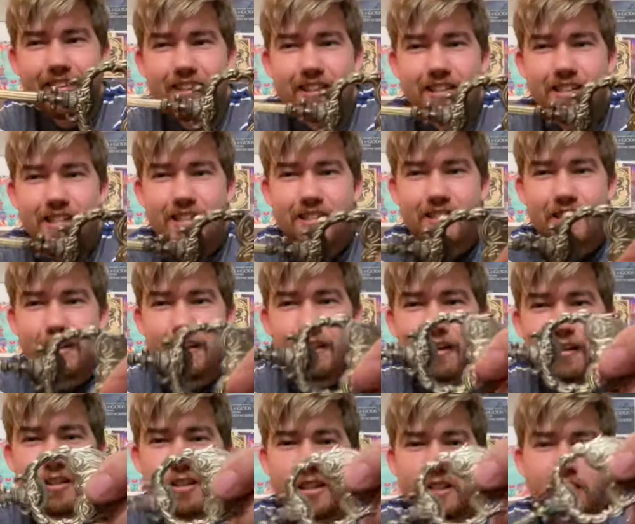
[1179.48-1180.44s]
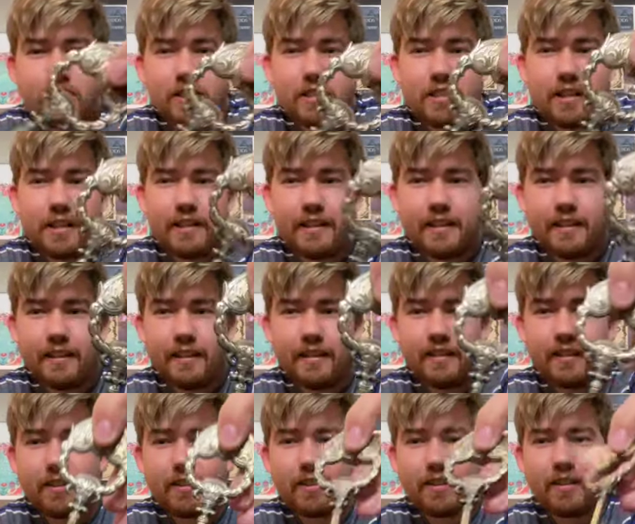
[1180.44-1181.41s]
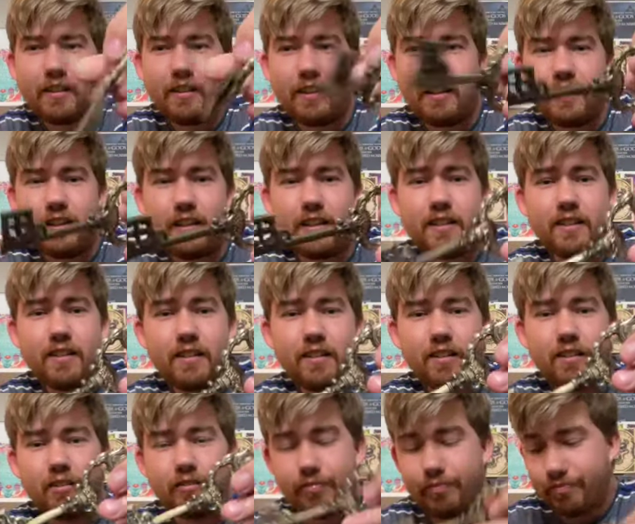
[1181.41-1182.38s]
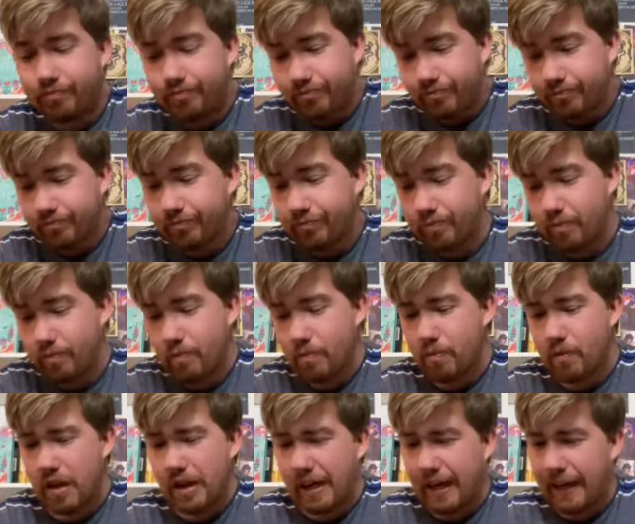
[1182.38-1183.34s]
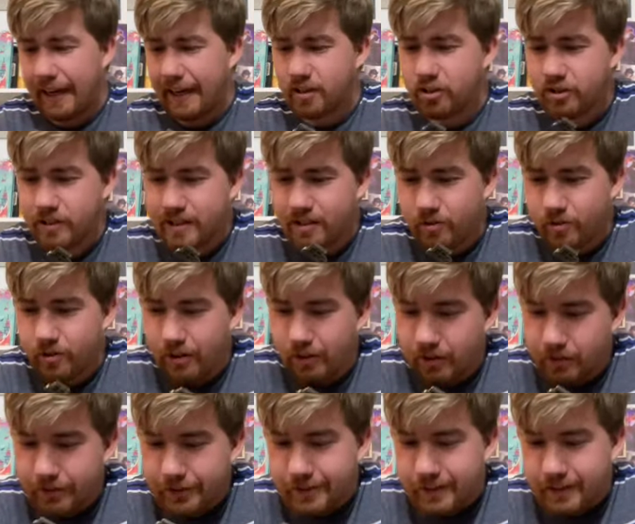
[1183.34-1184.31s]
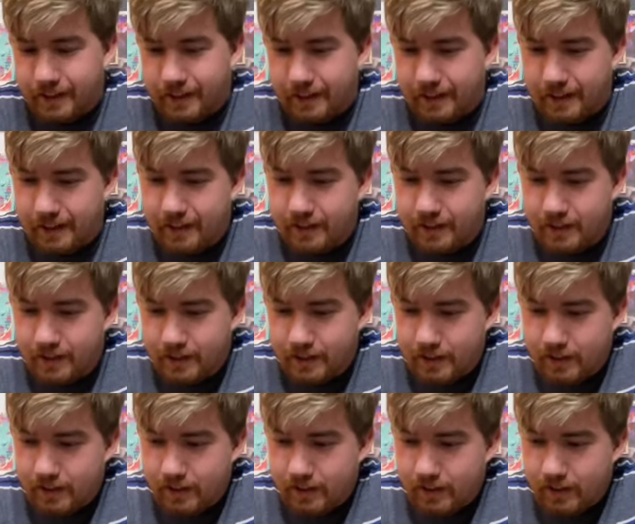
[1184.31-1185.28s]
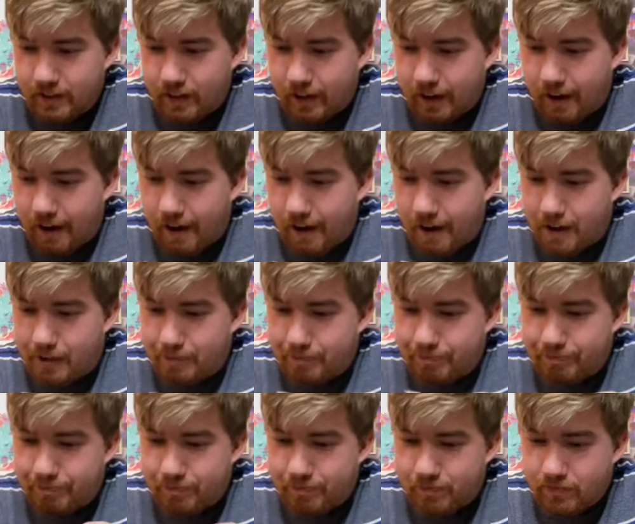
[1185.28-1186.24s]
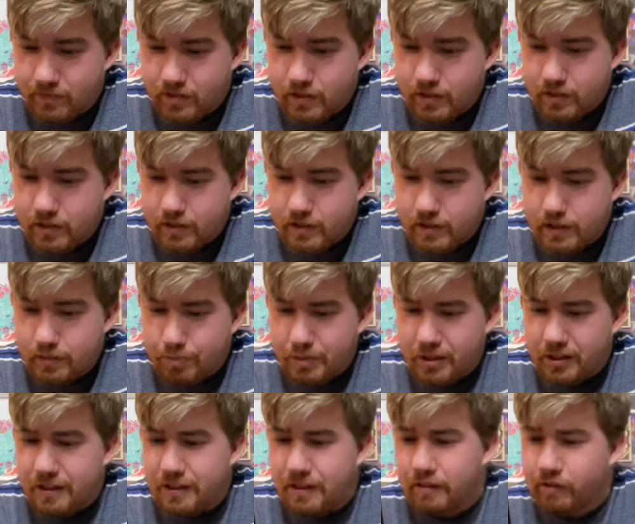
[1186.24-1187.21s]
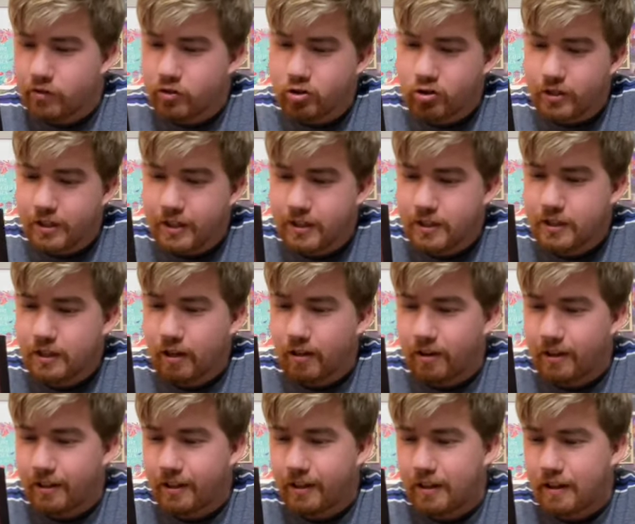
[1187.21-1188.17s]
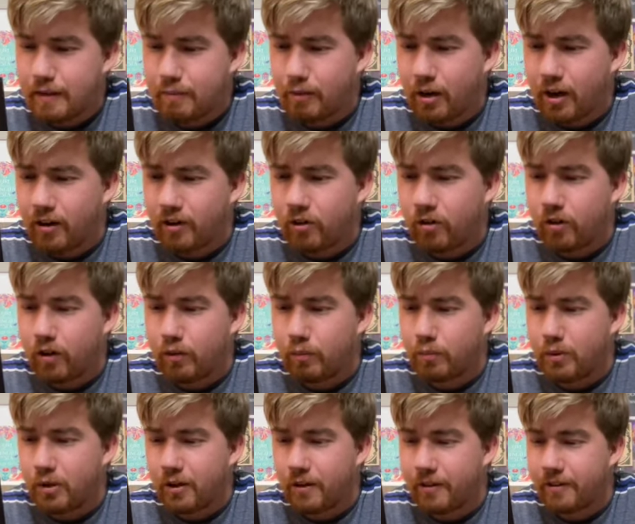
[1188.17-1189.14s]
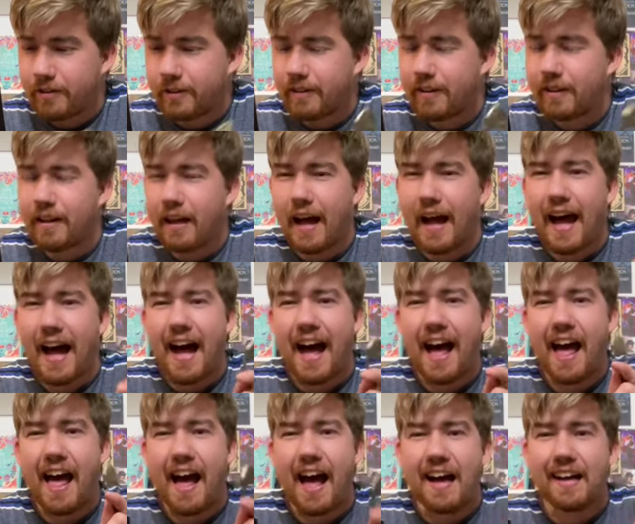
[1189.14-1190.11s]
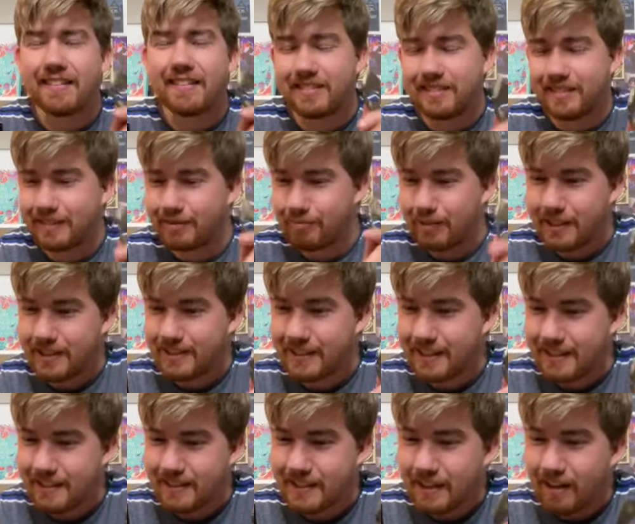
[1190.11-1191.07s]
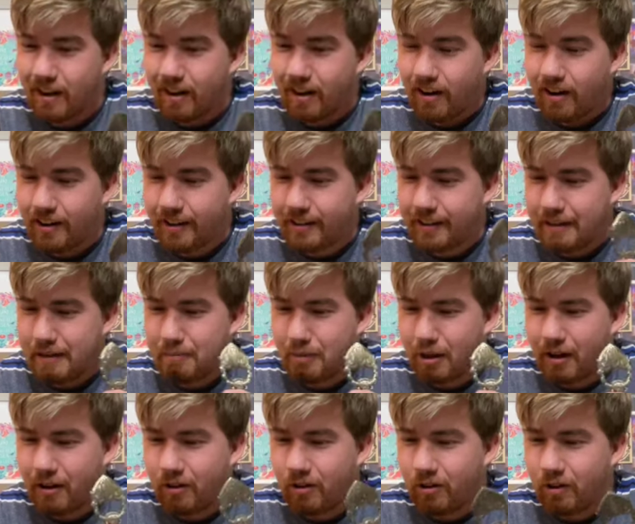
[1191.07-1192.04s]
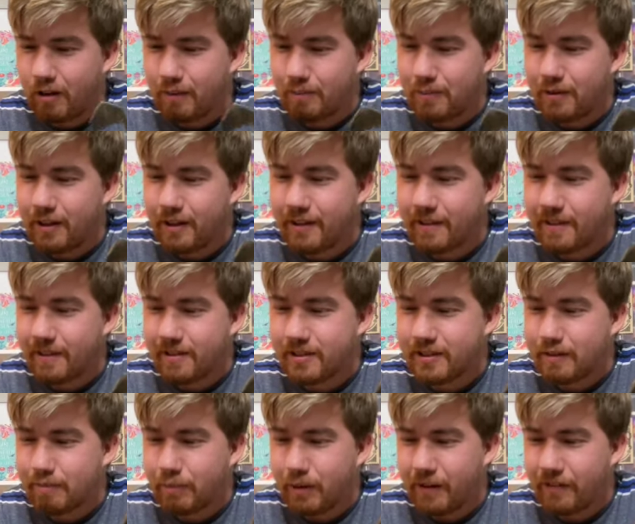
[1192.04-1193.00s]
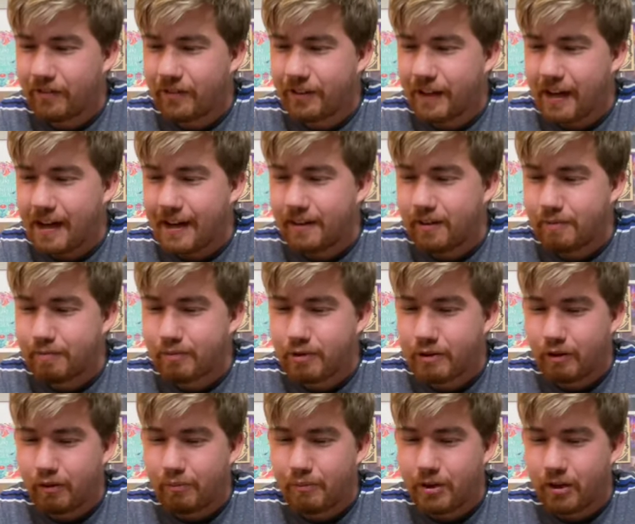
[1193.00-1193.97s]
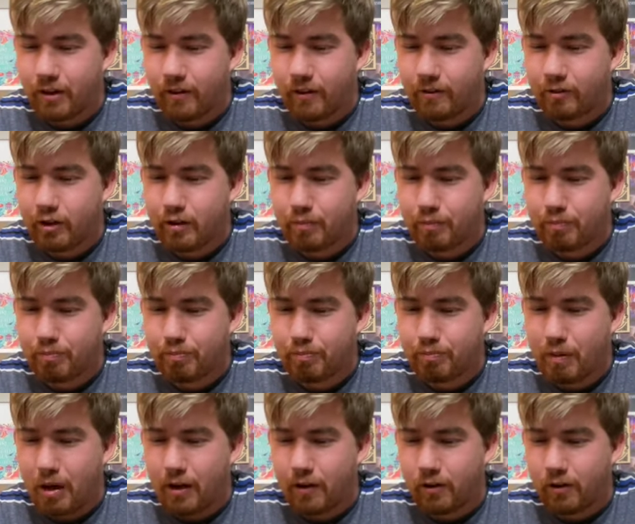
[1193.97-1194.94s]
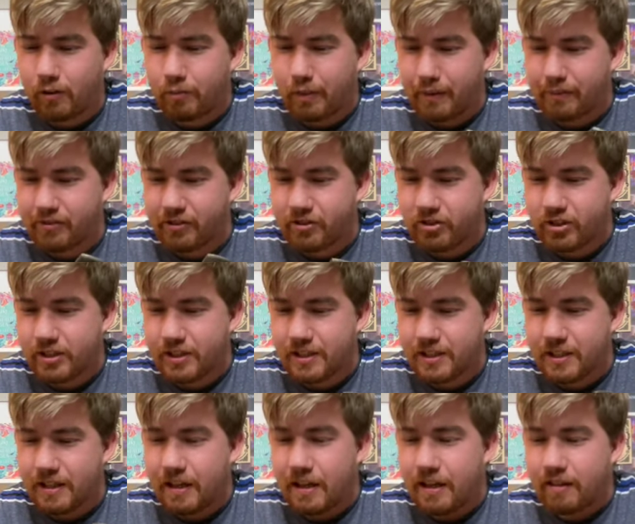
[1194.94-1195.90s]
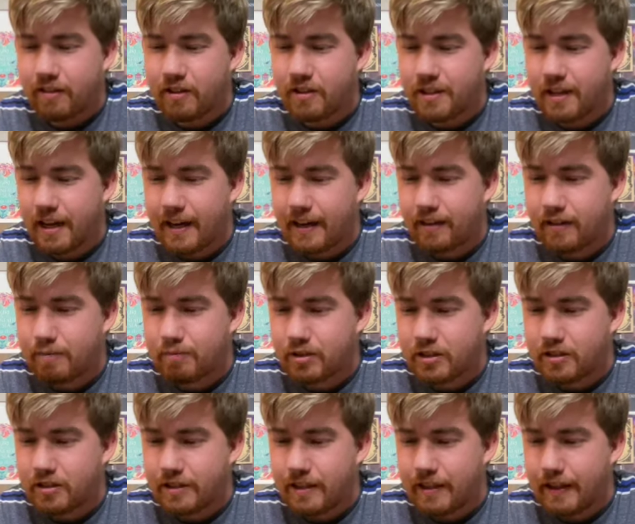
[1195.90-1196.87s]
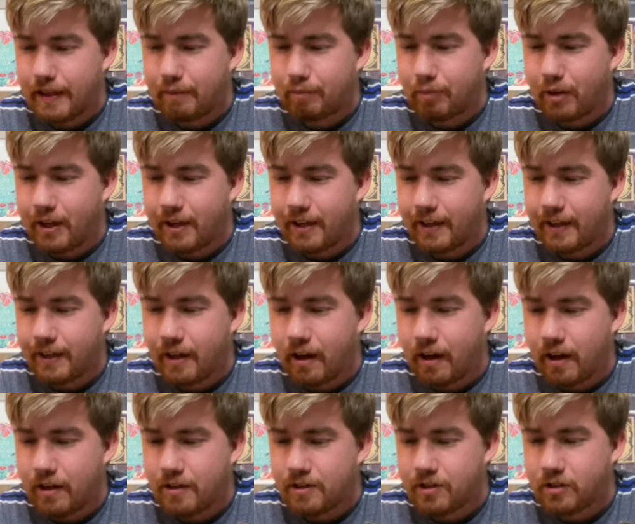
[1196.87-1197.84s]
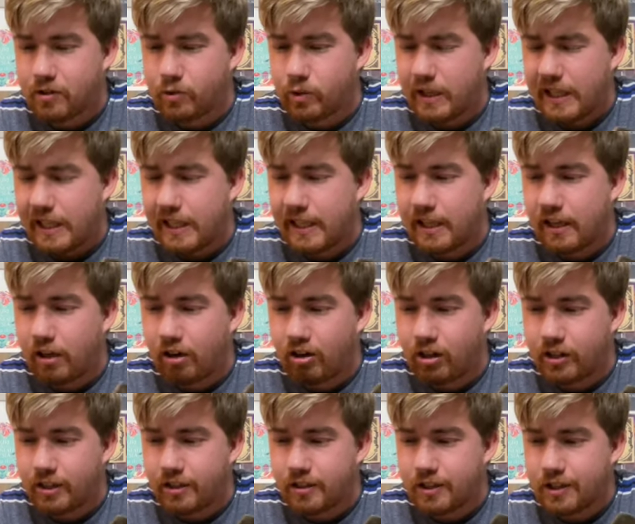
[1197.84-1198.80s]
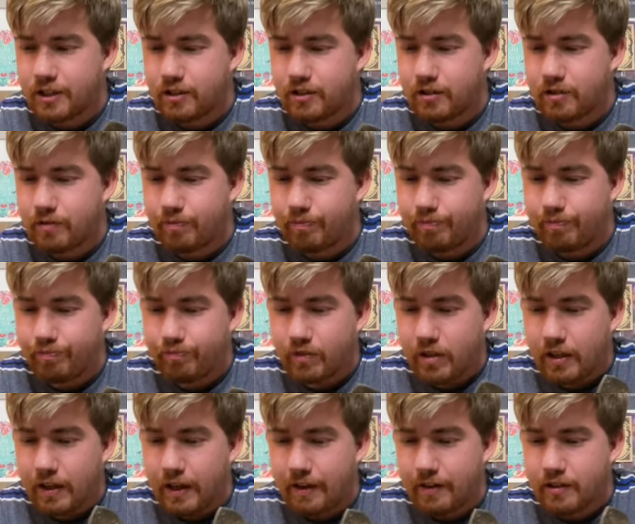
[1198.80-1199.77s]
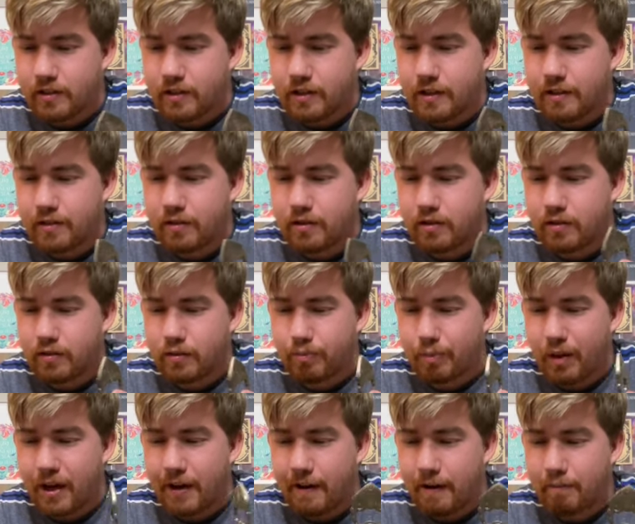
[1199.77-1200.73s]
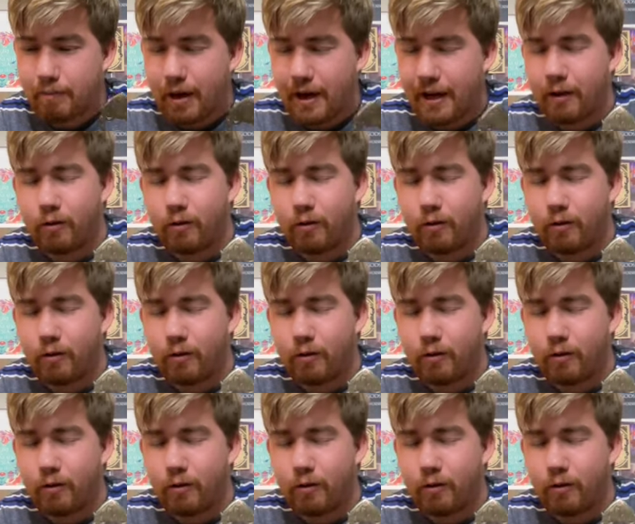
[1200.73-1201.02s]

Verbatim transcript: this is a stunning key. I actually don't know if it's a key. Um, speaking of drinks, our key bottle opener. Ah, Makes sense. Our key bottle opener is the perfect item to open all your bottled beverages. This item designed by Azura Arts and it's inspired by